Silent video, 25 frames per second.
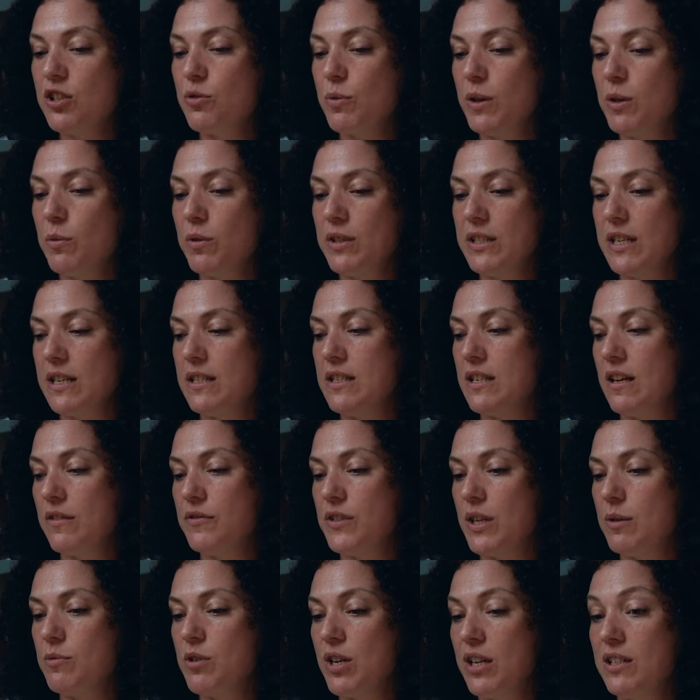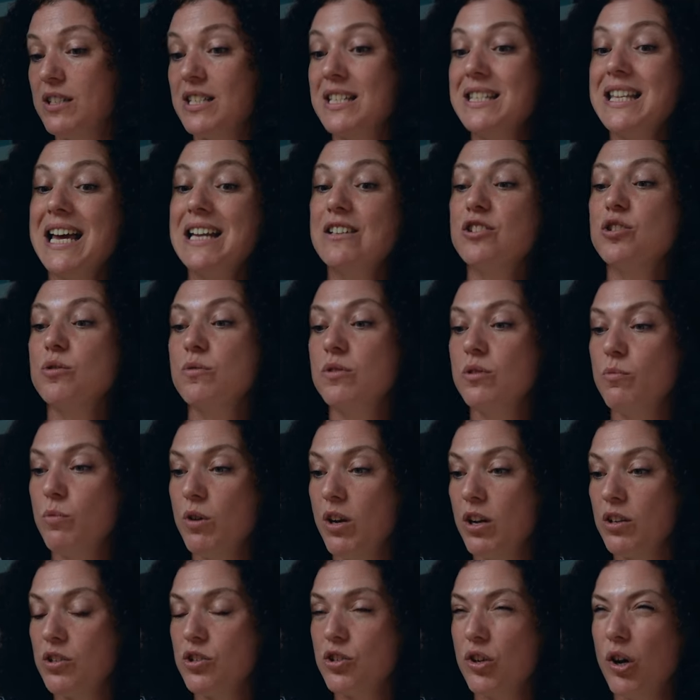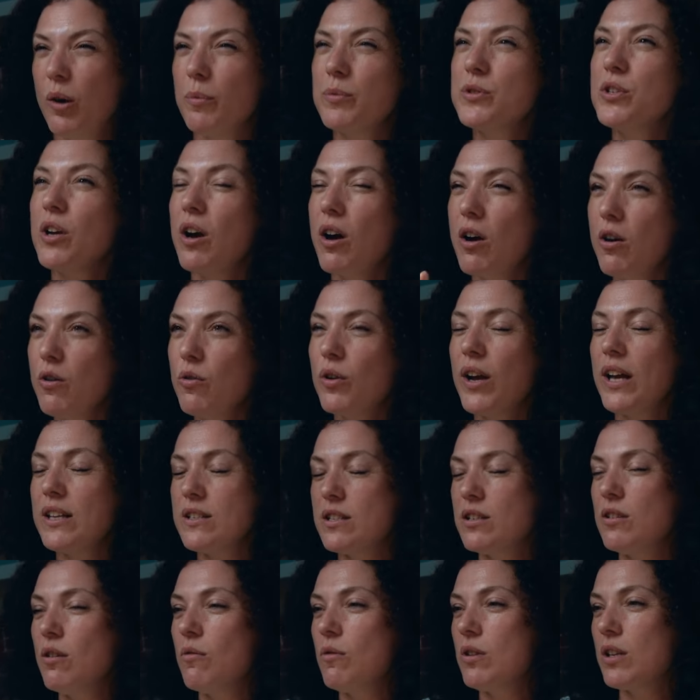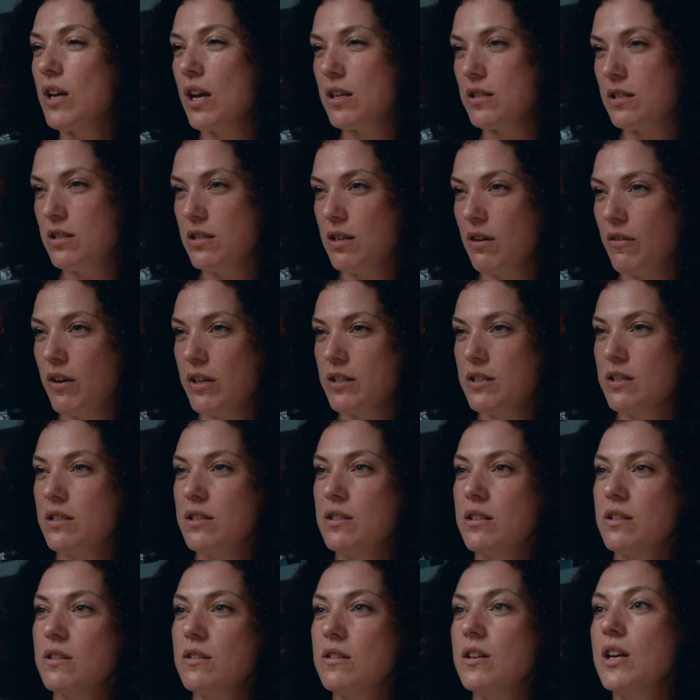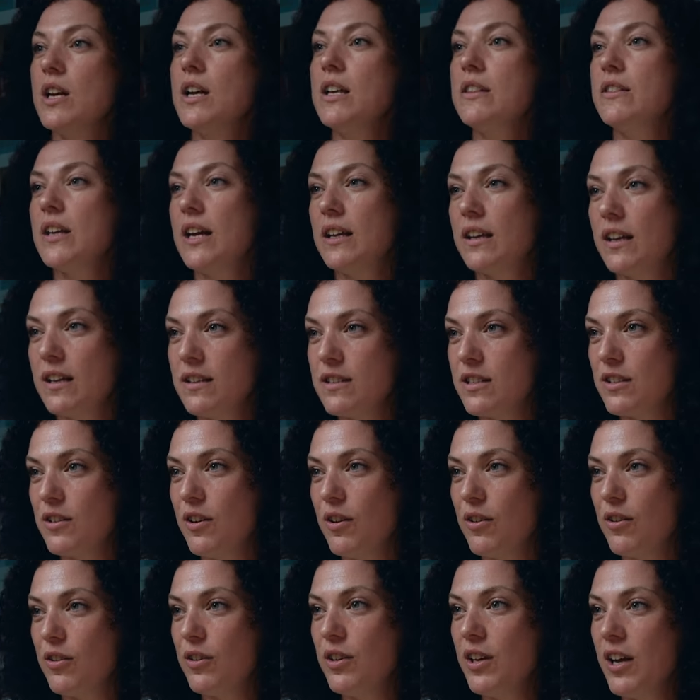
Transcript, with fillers: the 21 day self tape challenge, then doing the workshops, oh, get to know what the casting directors do, then get to know.